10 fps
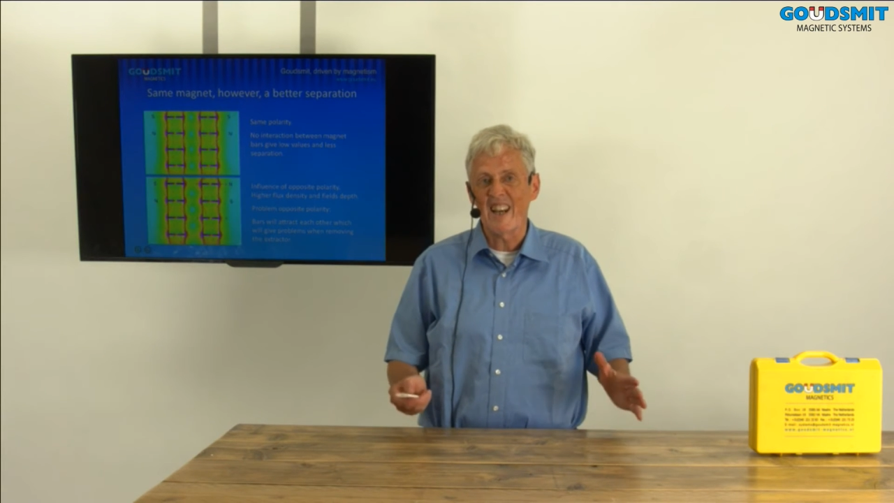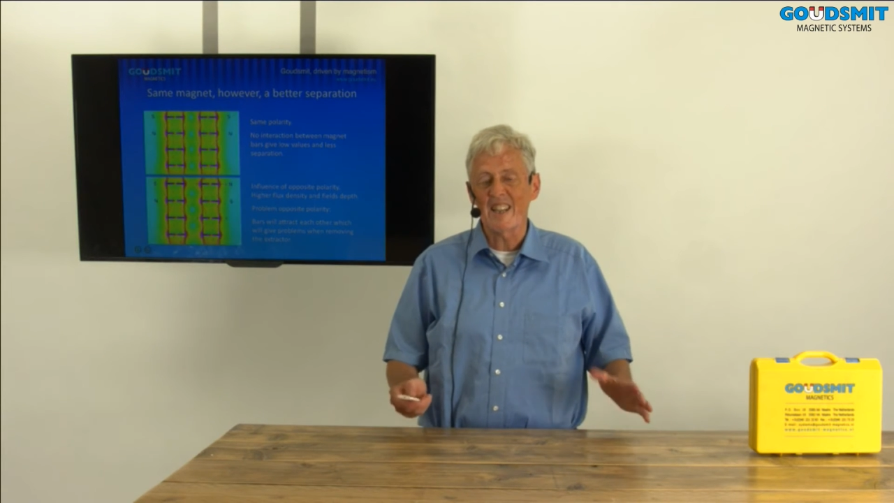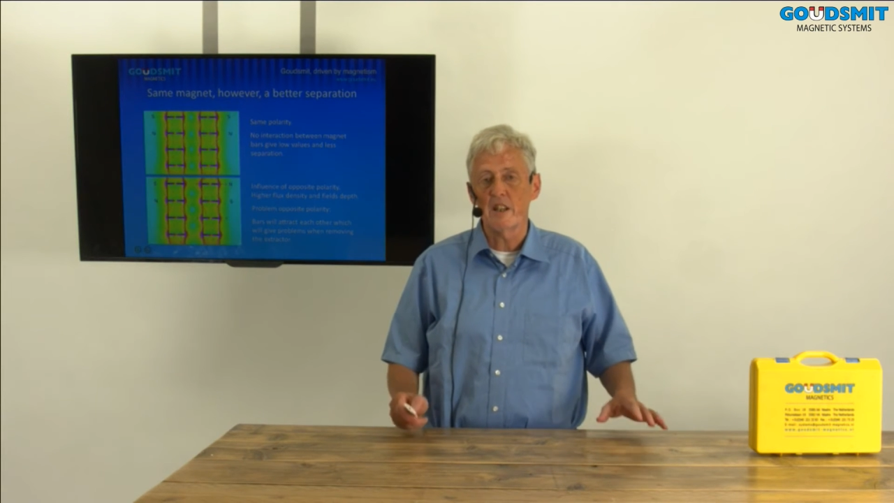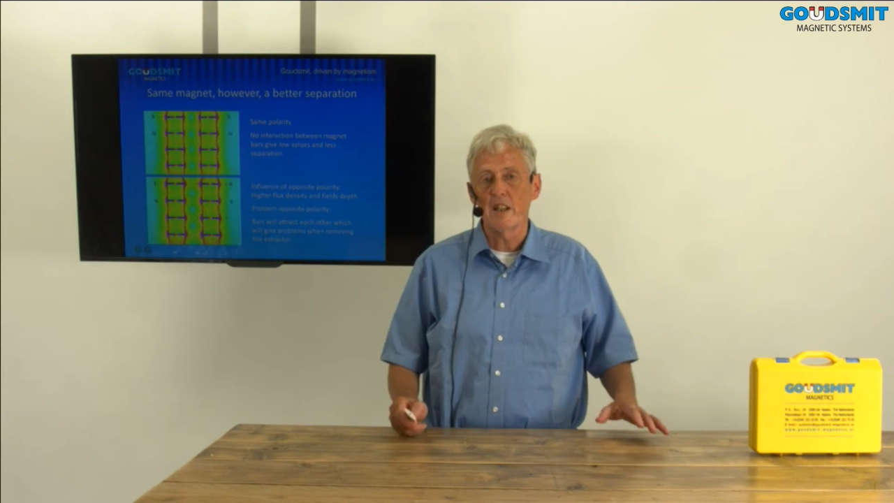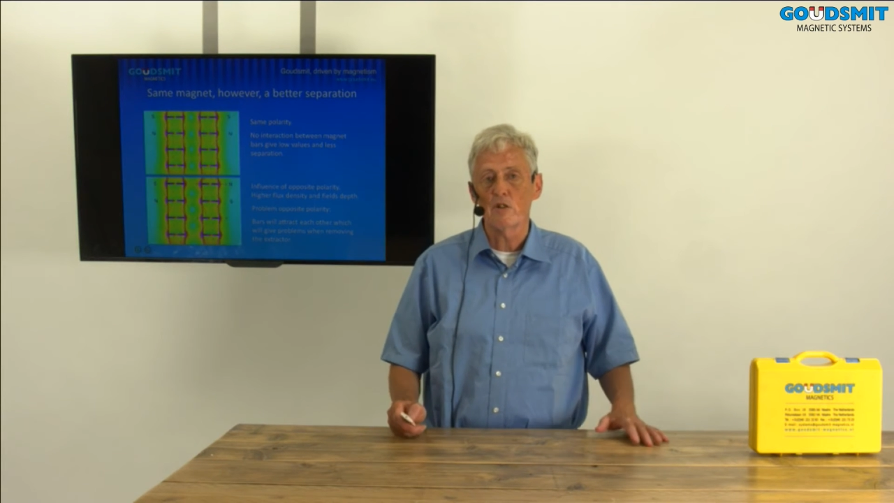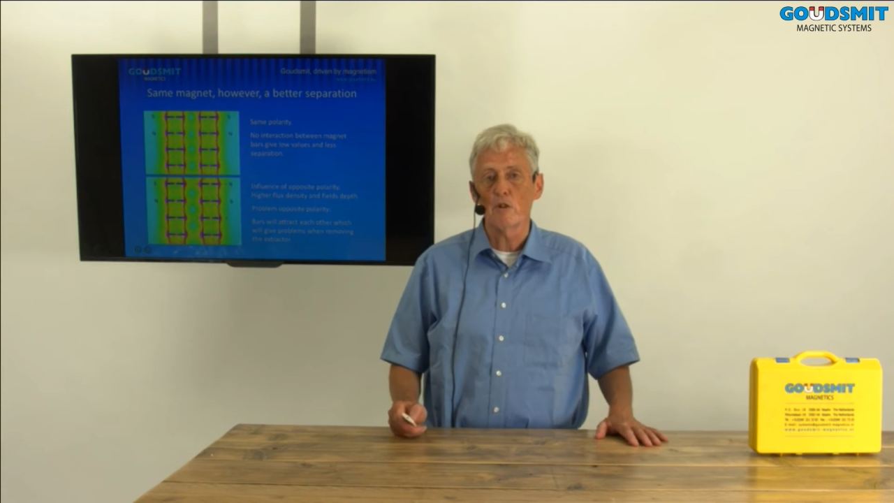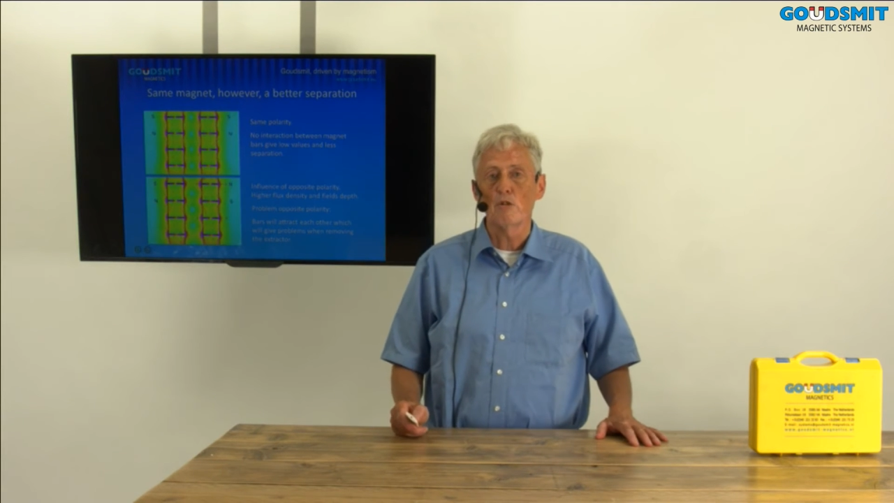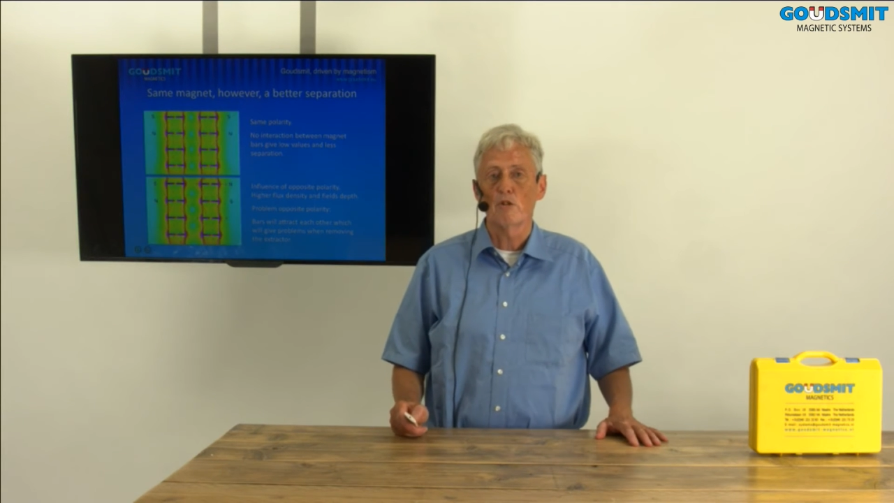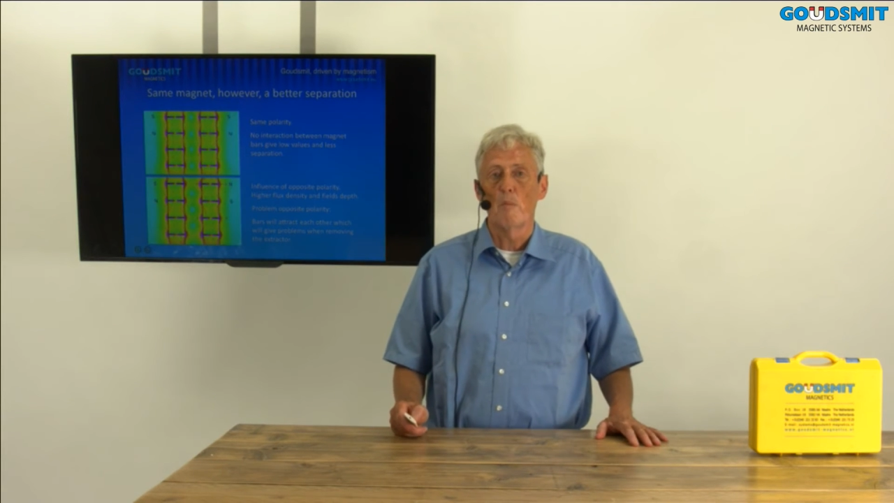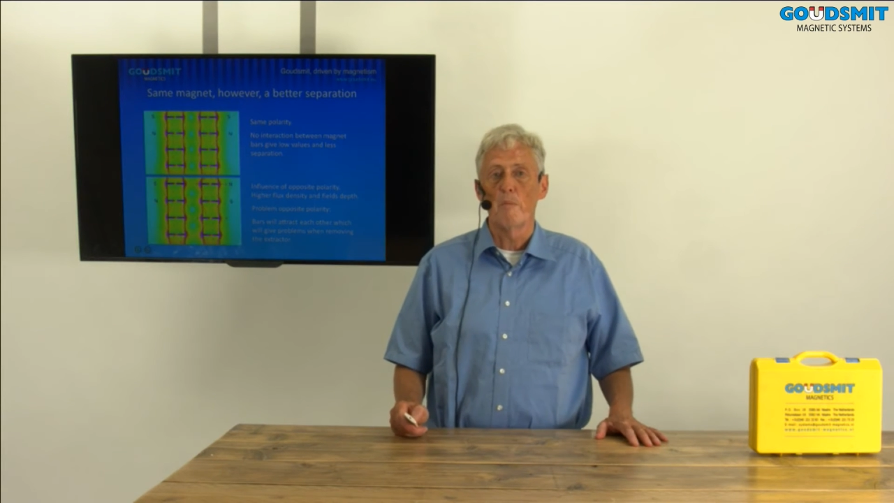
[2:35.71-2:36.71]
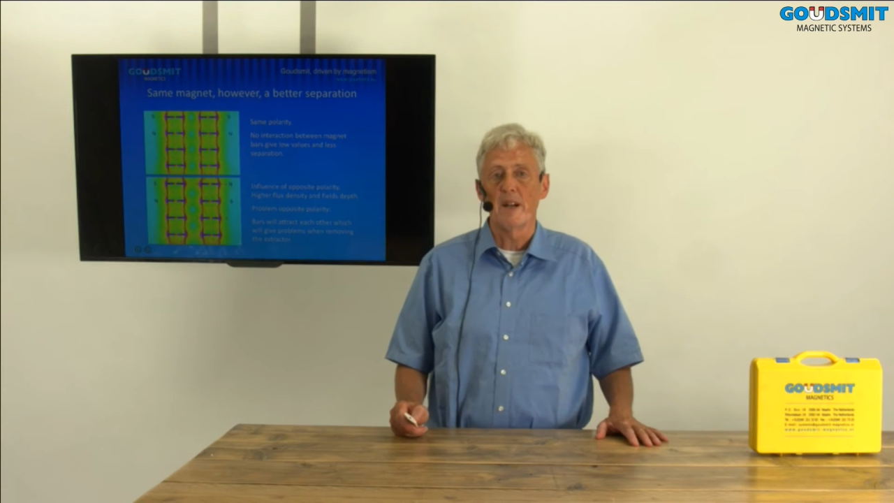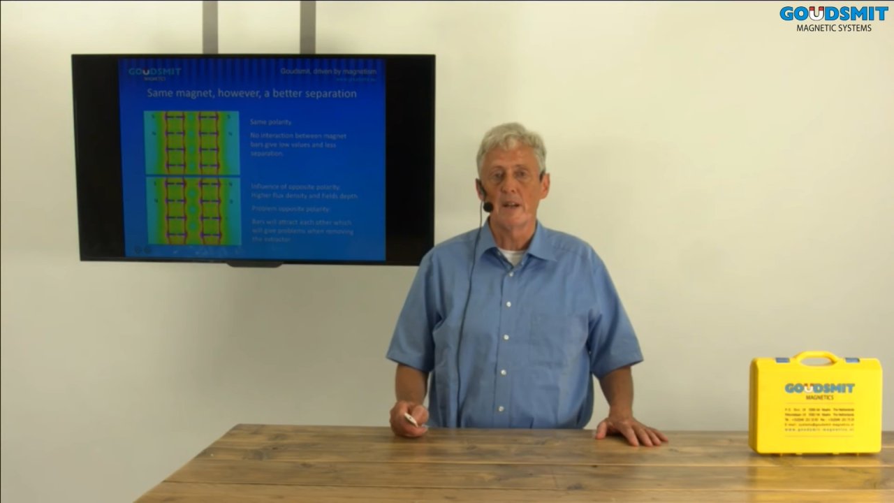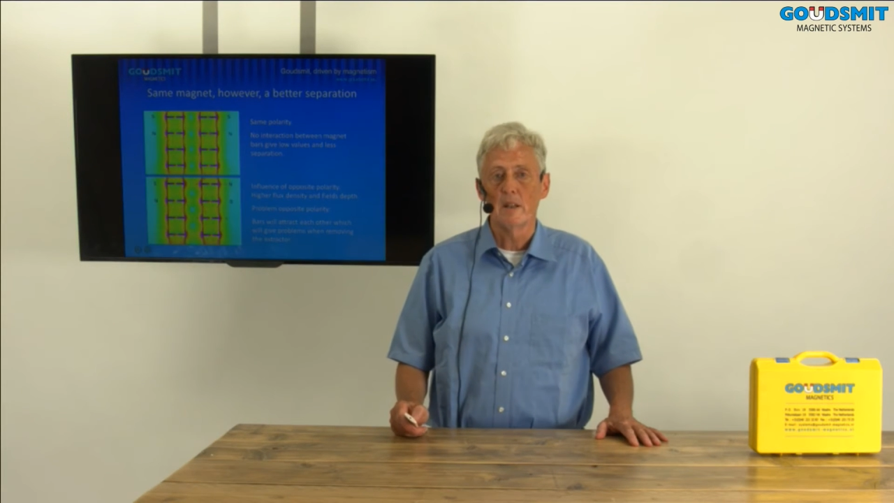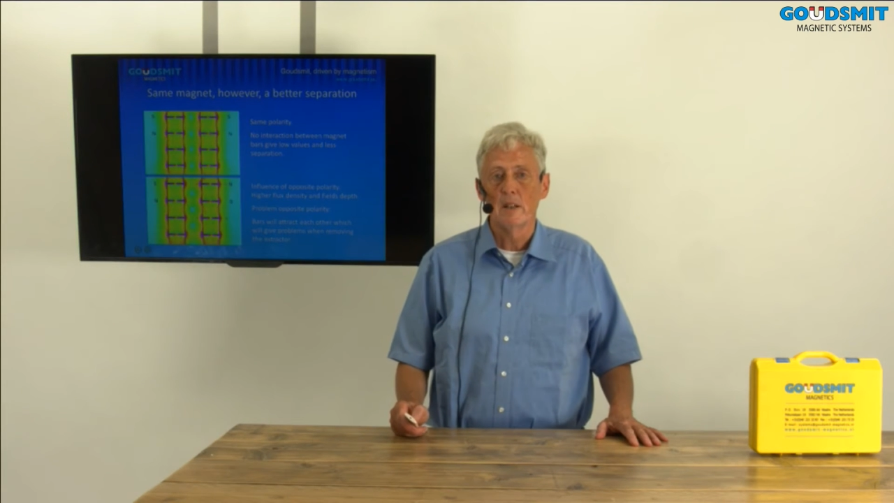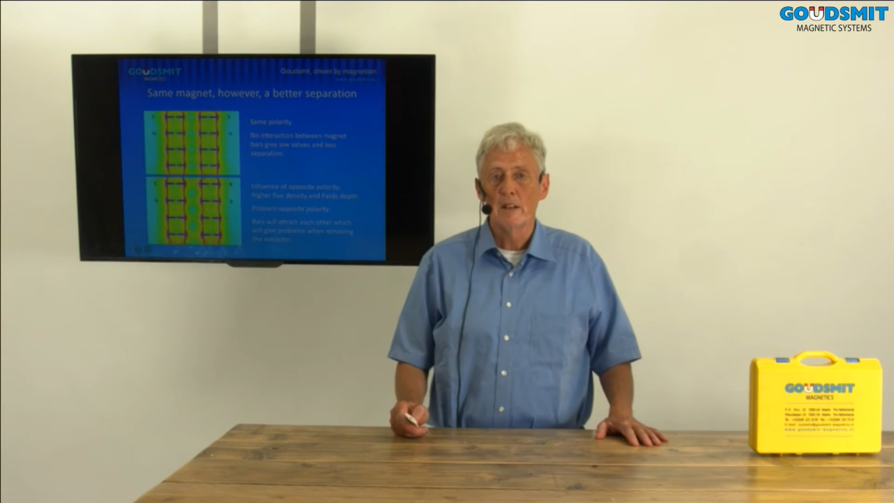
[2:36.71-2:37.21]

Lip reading: catching is also better.